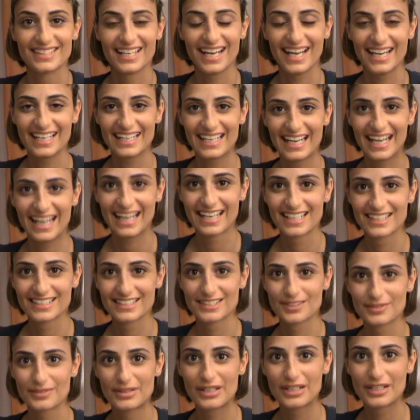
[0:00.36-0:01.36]
Hi
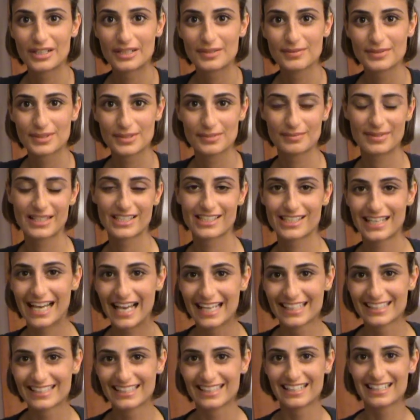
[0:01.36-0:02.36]
guys, welcome to my
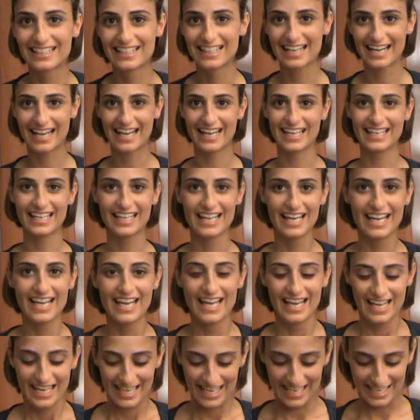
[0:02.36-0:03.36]
channel. Hi.
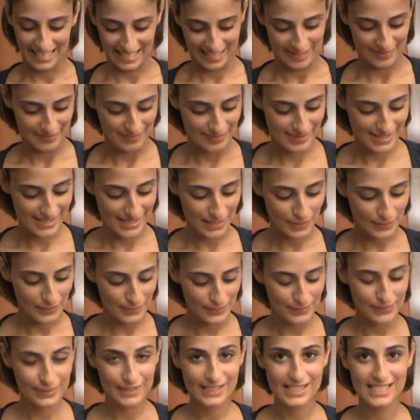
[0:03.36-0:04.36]

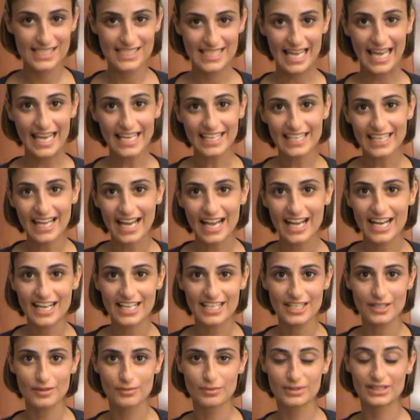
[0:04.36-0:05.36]
So today
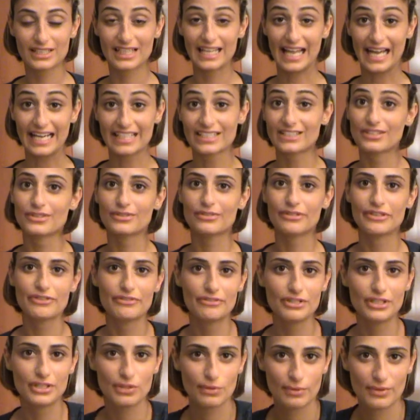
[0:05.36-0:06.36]
I would like to
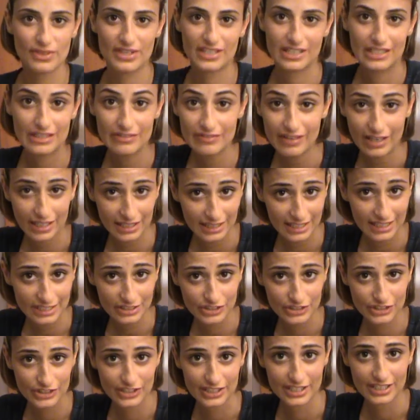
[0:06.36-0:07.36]
review the Eva
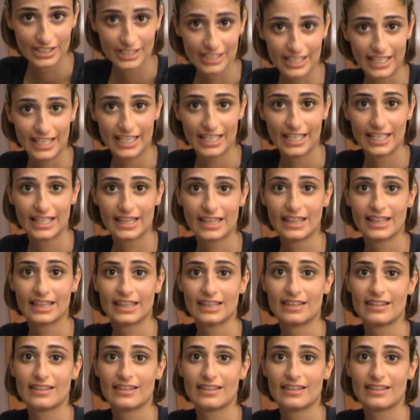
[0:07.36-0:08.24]
clutch in